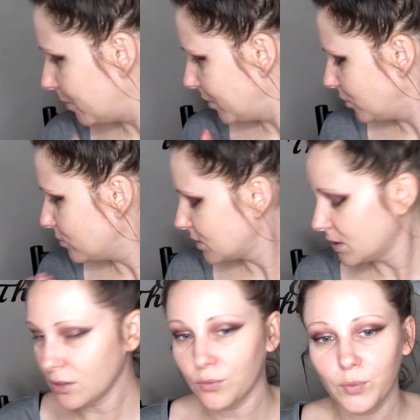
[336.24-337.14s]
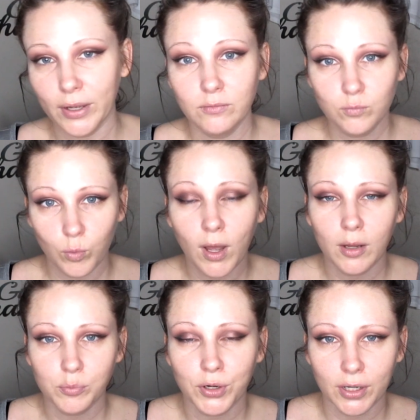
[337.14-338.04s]
been using the Wet n
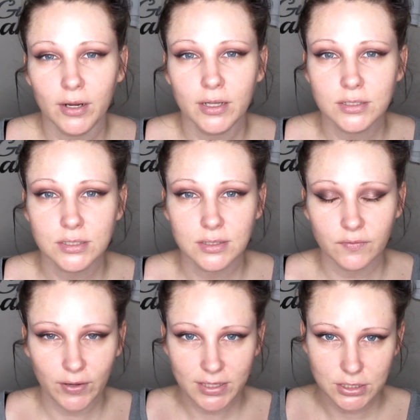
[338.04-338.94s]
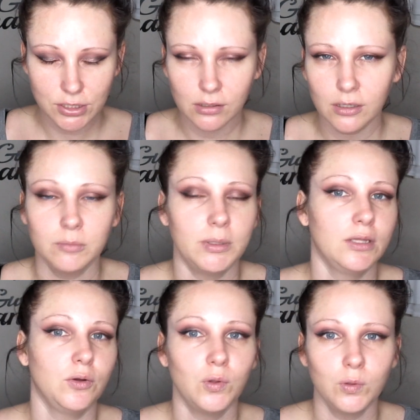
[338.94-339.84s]
Wild products, the face serum and
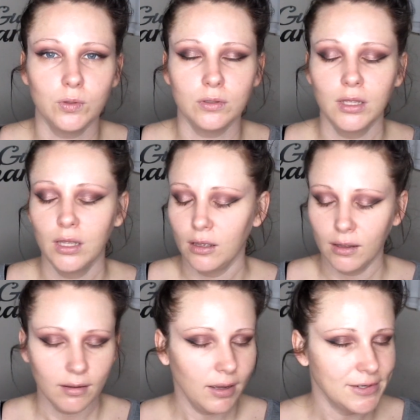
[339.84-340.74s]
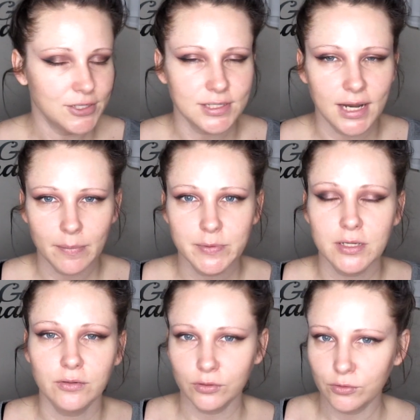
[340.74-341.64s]
the oil. I just
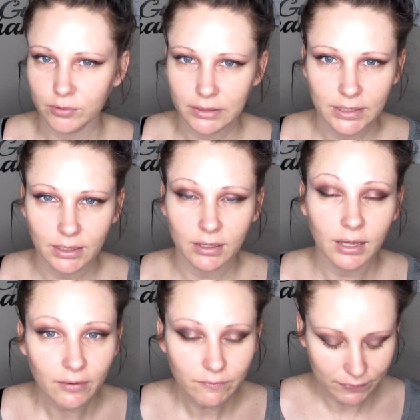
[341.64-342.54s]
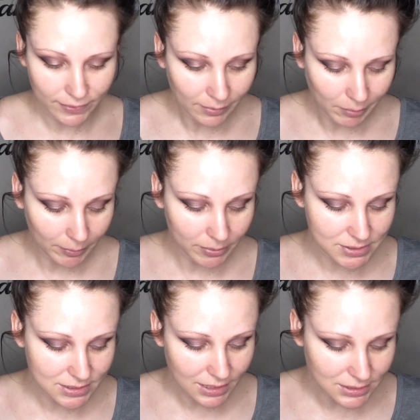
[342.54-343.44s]
absolutely love them. I'm
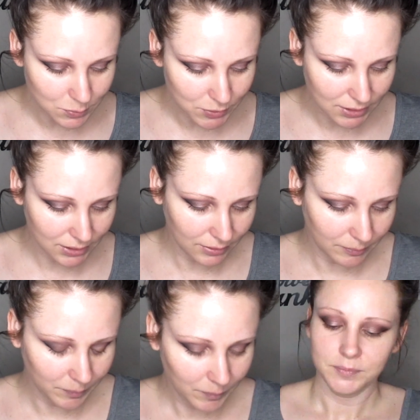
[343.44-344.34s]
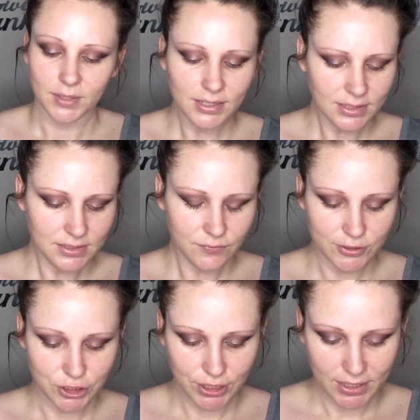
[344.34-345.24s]
obsessed with them. I got
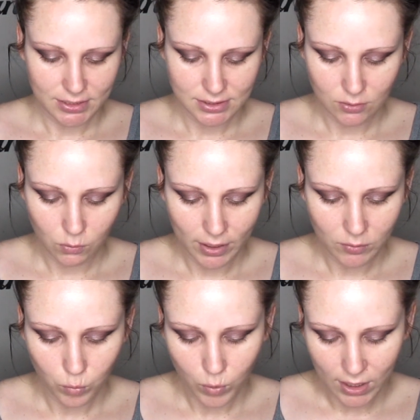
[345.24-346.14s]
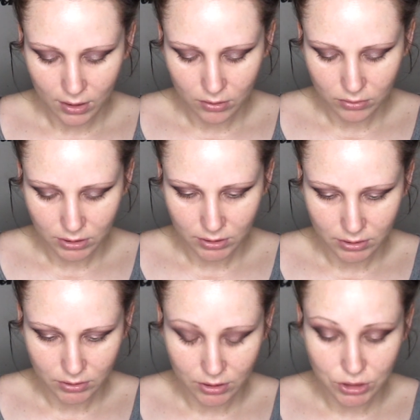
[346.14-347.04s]
different shades in the Wet n Wild.
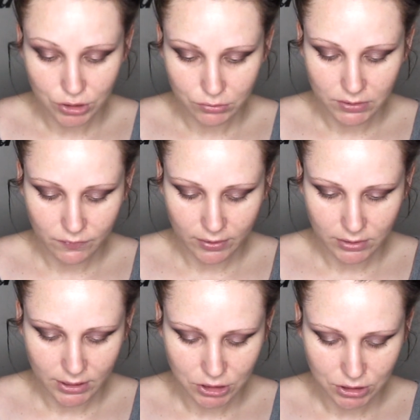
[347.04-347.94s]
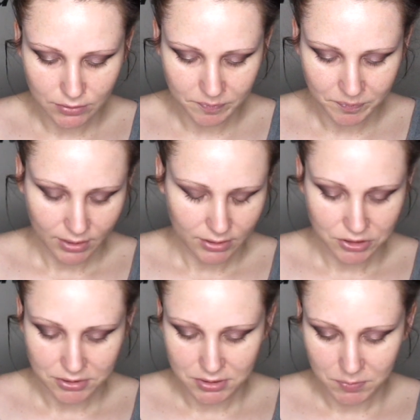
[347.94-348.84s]
The Dewy foundation. I
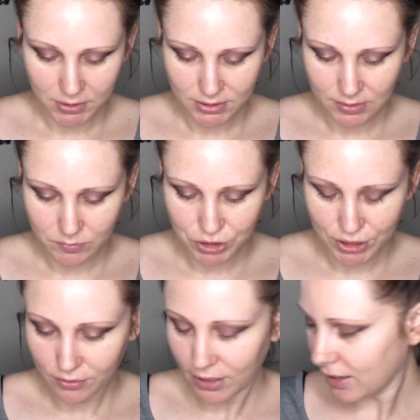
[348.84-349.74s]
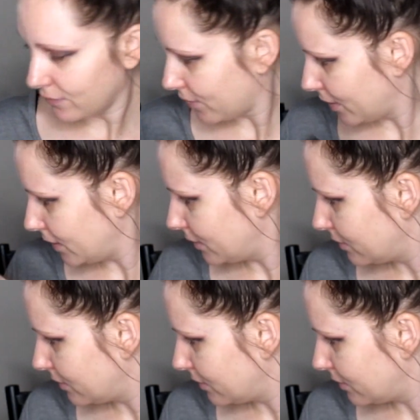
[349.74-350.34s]
just picked up Shell Ivory.